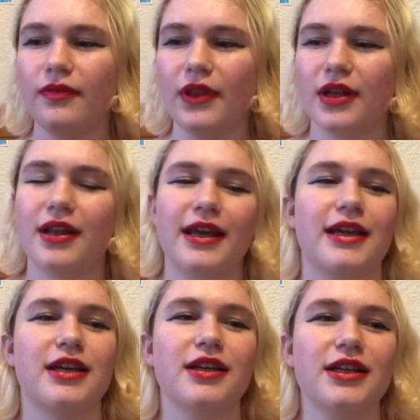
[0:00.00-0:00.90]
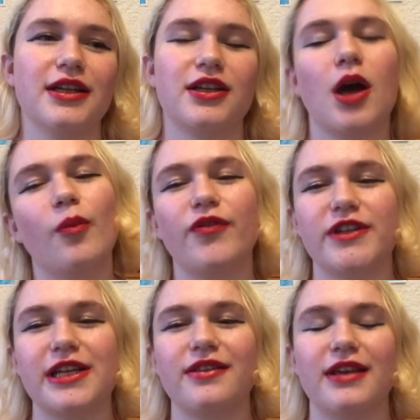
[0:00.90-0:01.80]
like
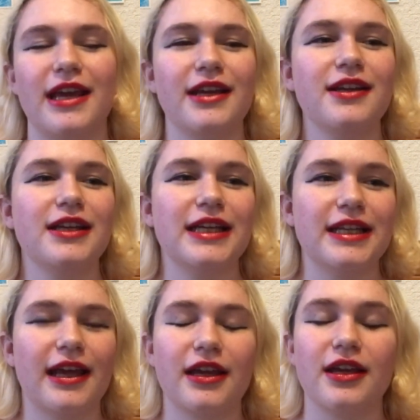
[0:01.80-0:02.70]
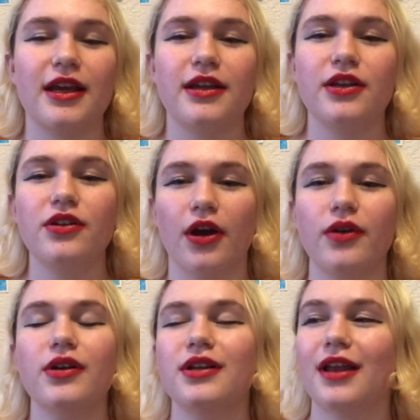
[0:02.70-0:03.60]
comforting thing. Like, you know,
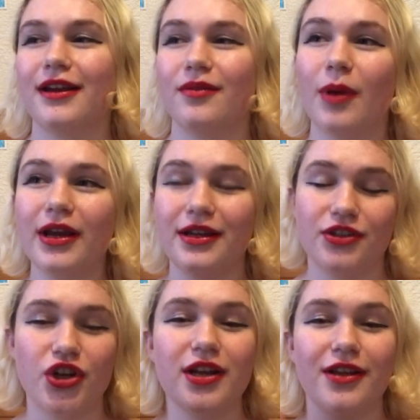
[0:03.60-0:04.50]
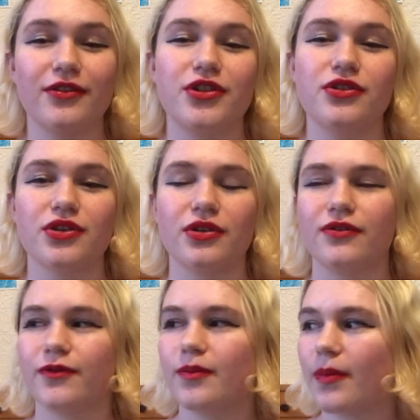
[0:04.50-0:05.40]
like my journey to sort
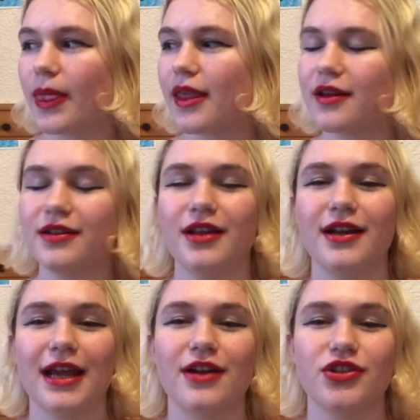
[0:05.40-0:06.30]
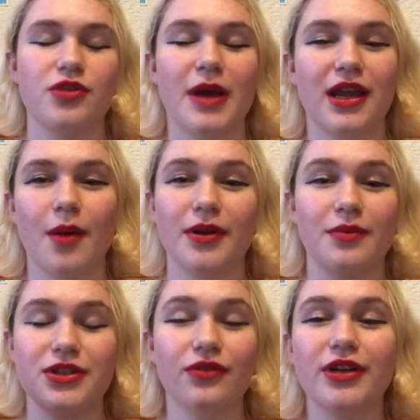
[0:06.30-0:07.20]
of learning how to do makeup, and I'm
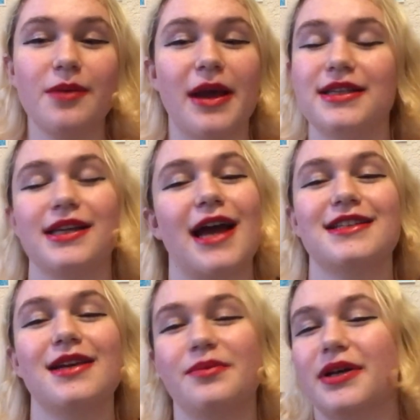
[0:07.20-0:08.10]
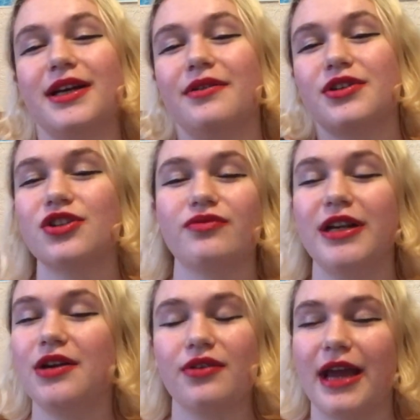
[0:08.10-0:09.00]
still really basic at it, but it was just
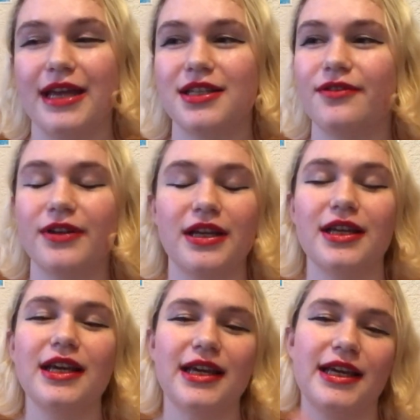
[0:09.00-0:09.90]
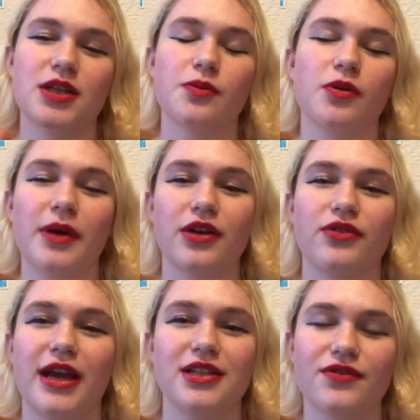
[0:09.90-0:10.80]
really creative, and it explored my
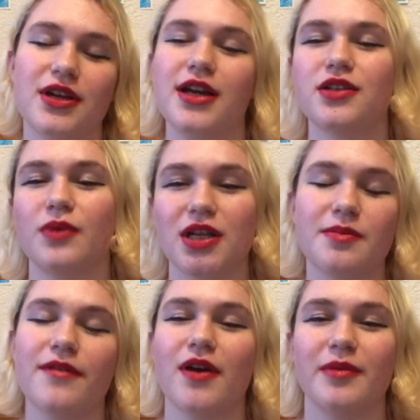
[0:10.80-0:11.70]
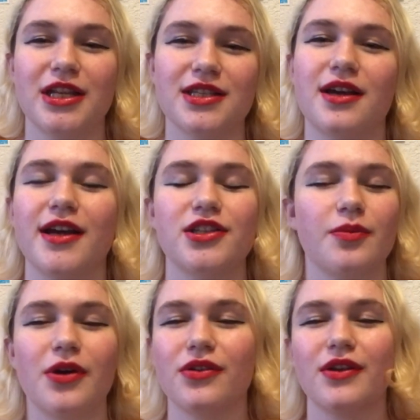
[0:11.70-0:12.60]
creative side as well as my feminine side, so
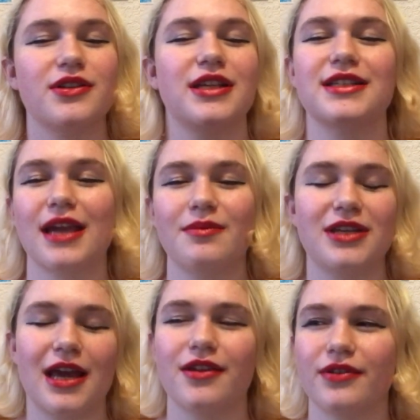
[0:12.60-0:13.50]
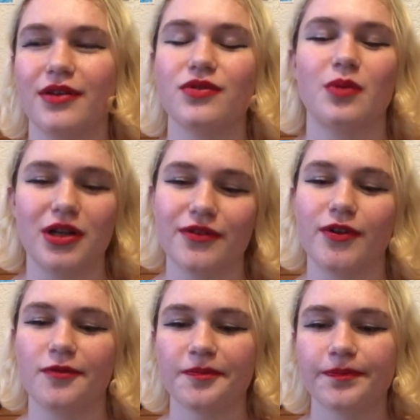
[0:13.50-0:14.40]
both of those things came together and it was wonderful.